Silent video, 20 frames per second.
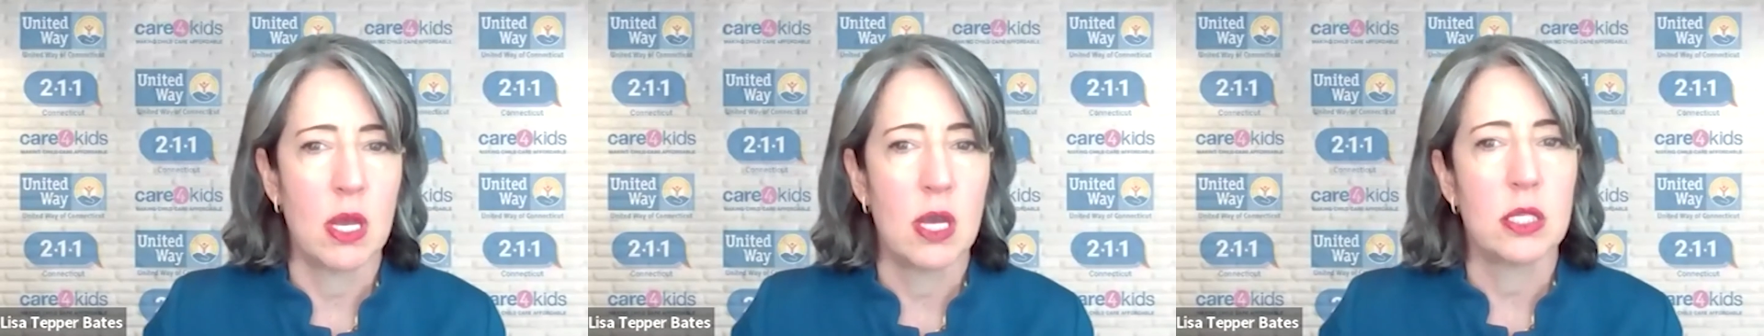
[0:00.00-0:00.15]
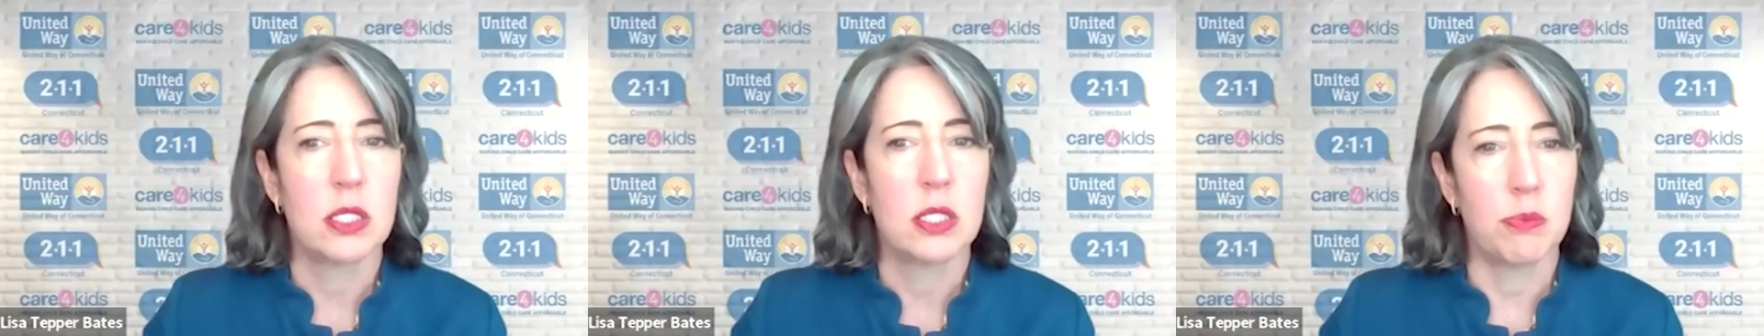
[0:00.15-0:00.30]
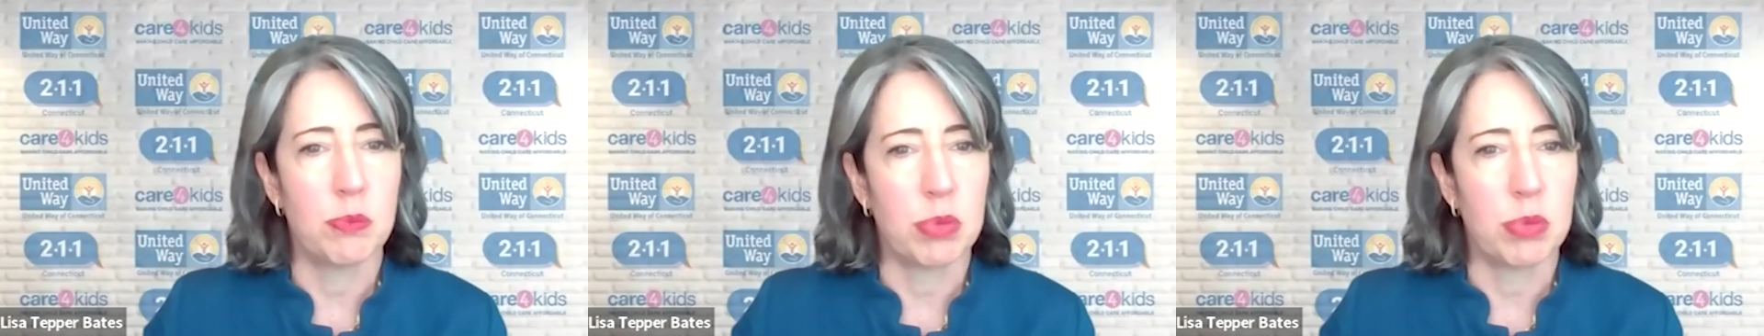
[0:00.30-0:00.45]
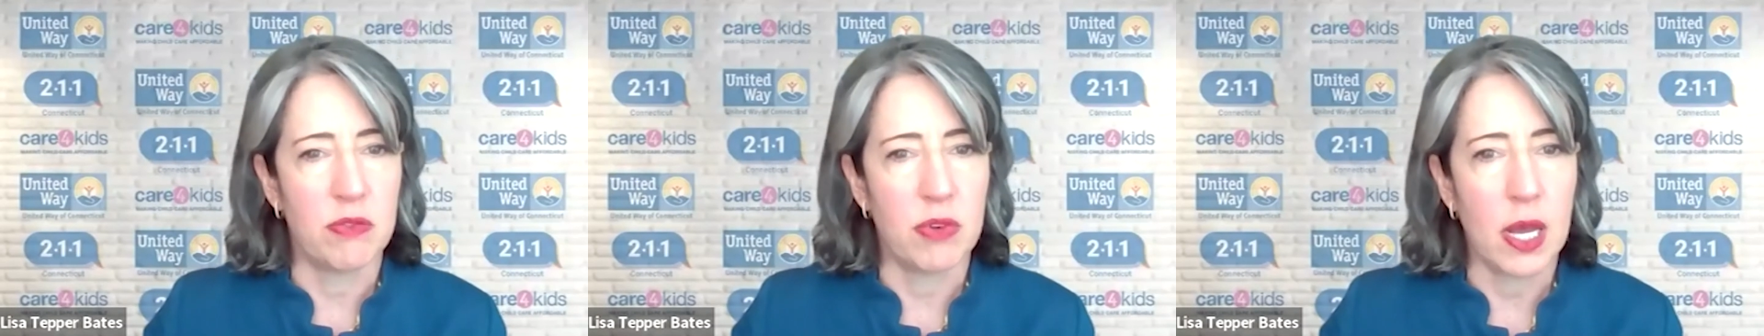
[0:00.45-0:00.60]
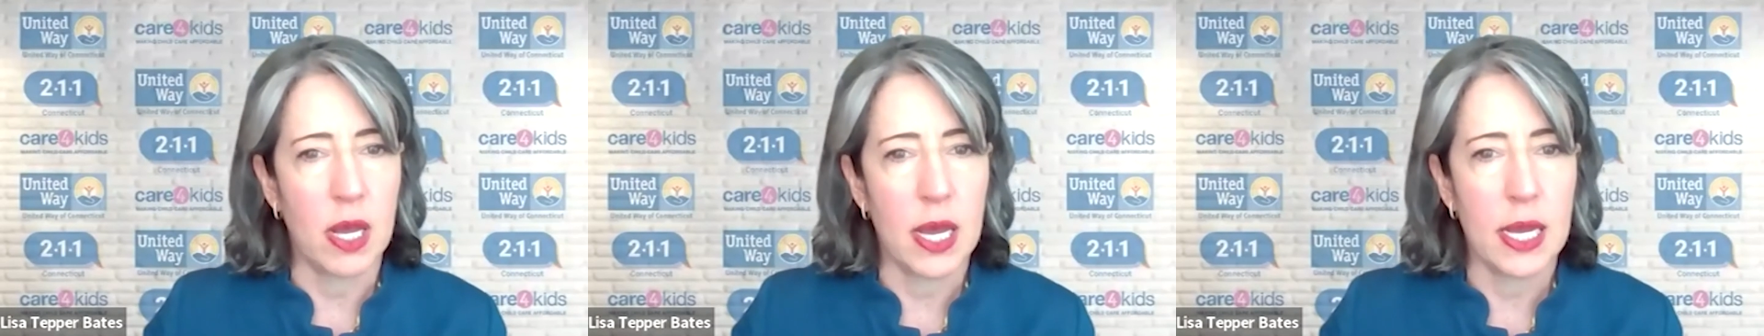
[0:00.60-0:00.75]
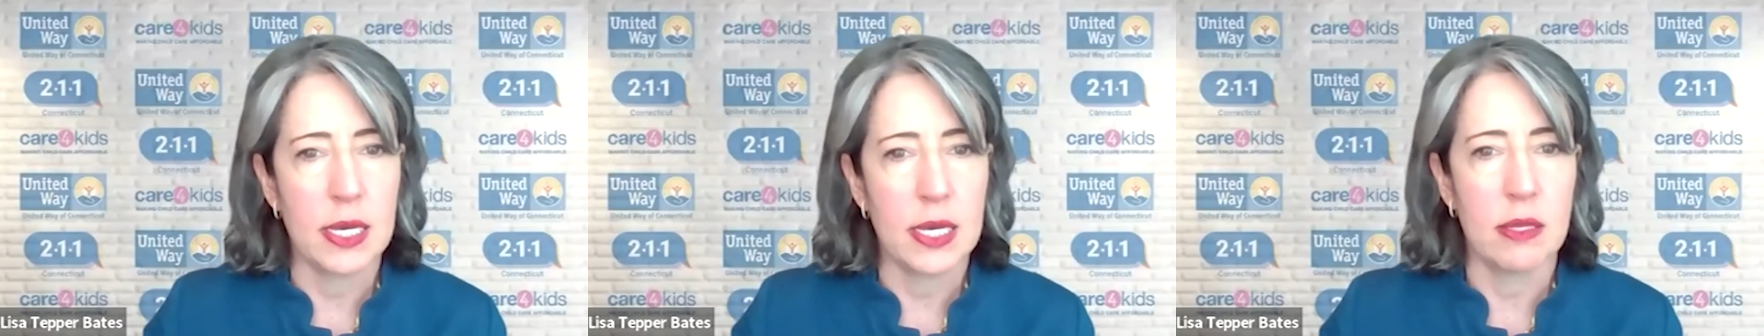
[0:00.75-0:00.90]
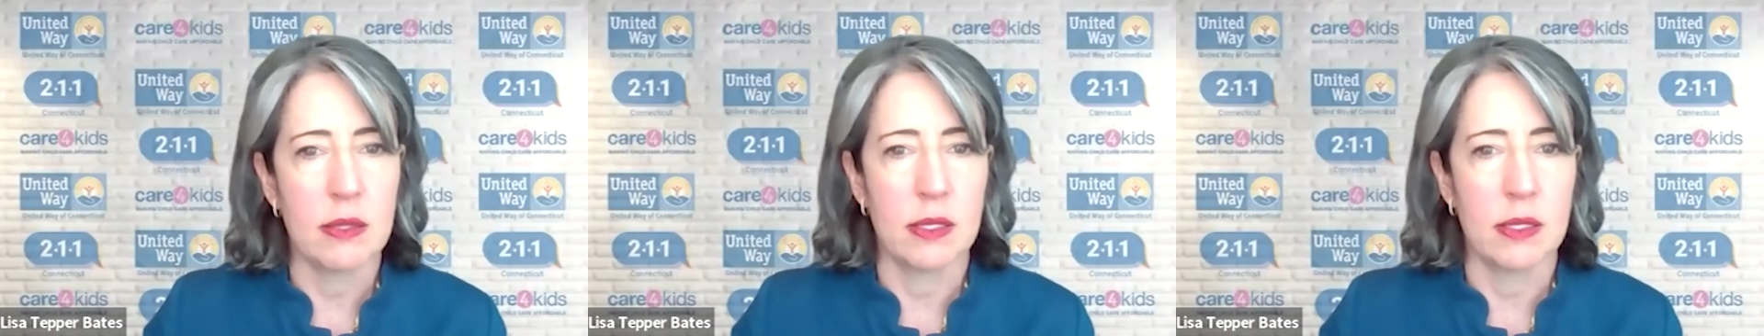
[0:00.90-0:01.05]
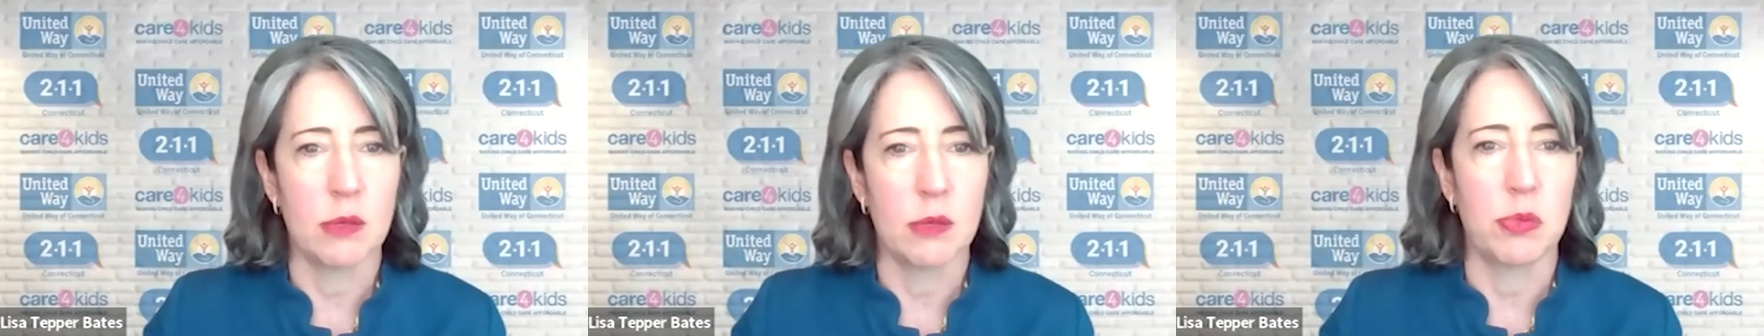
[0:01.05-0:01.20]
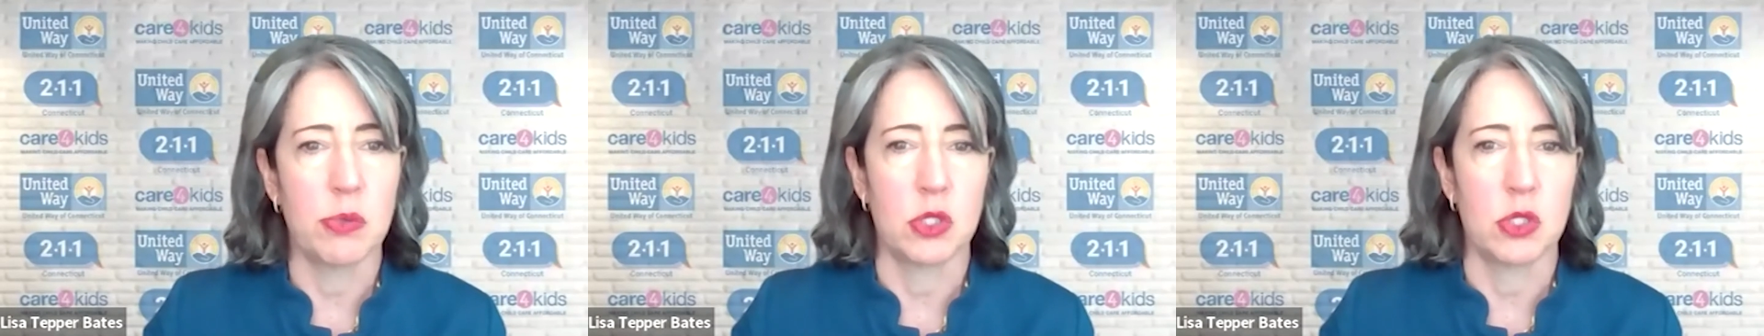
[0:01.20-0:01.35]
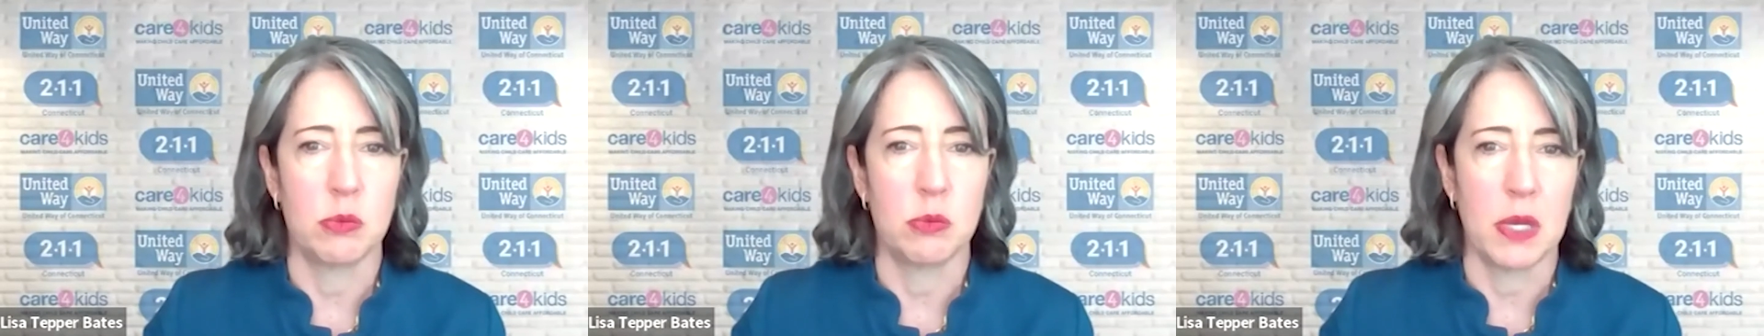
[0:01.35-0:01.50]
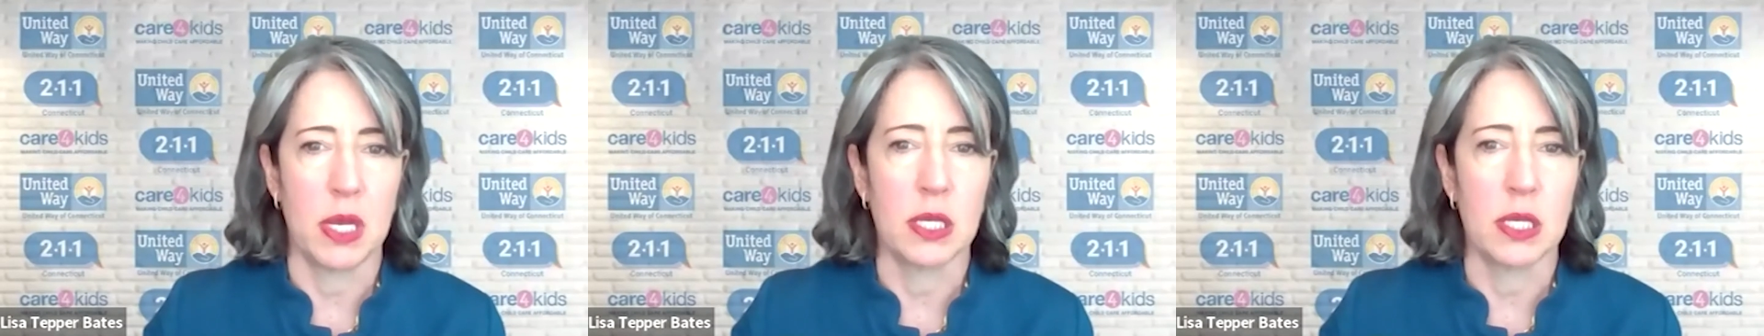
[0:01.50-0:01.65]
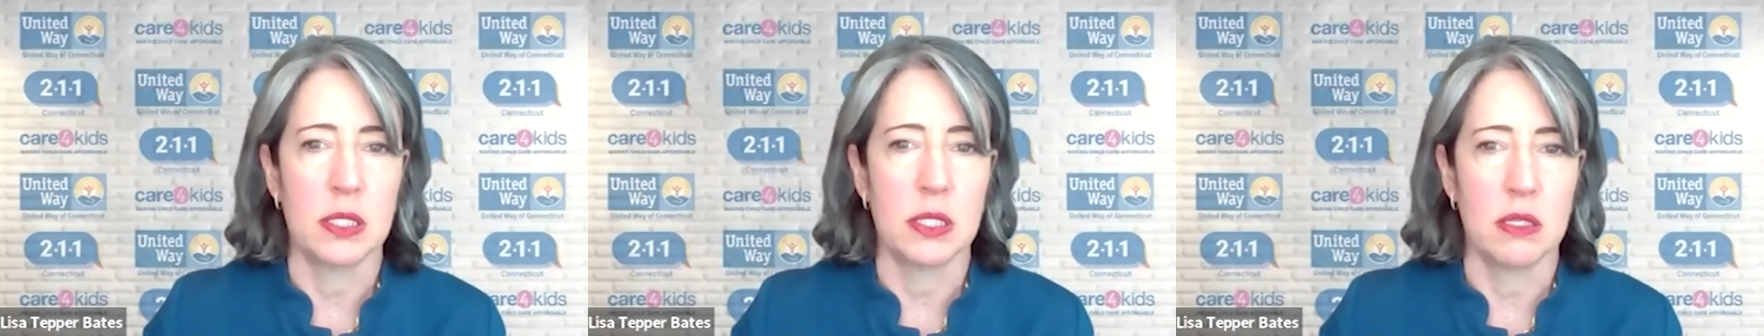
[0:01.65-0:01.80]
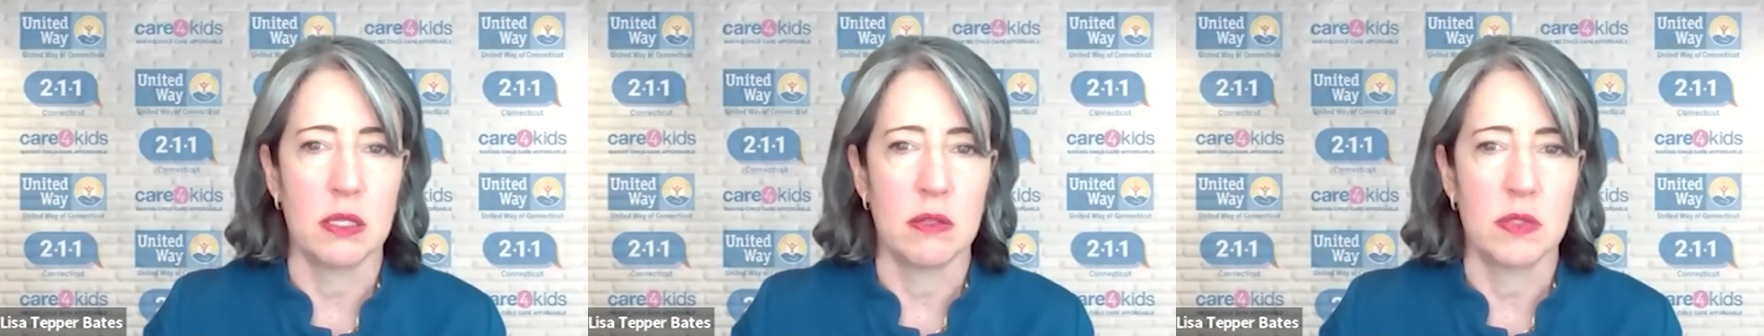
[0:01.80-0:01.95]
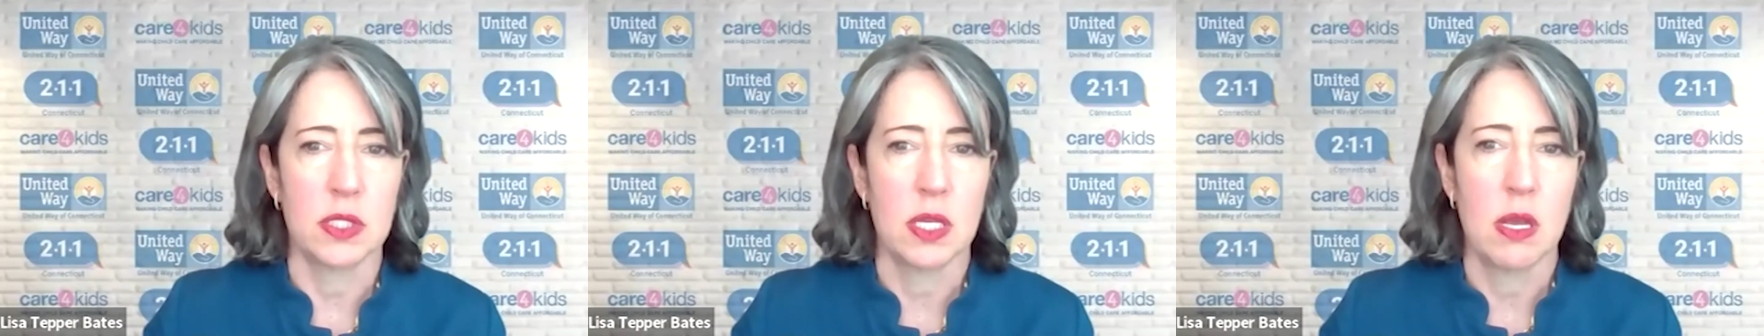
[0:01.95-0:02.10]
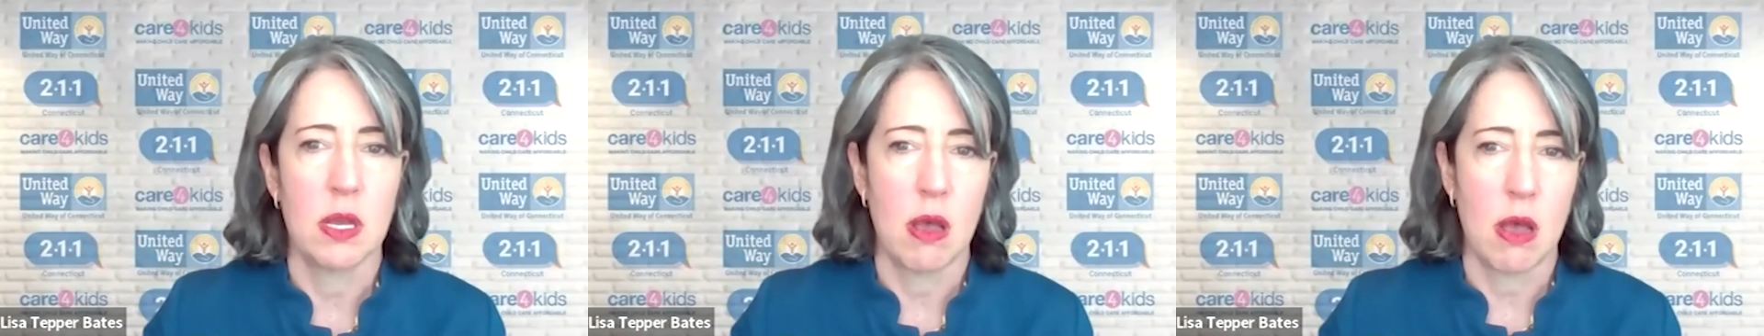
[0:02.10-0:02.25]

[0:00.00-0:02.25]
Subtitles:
to provide their perspectives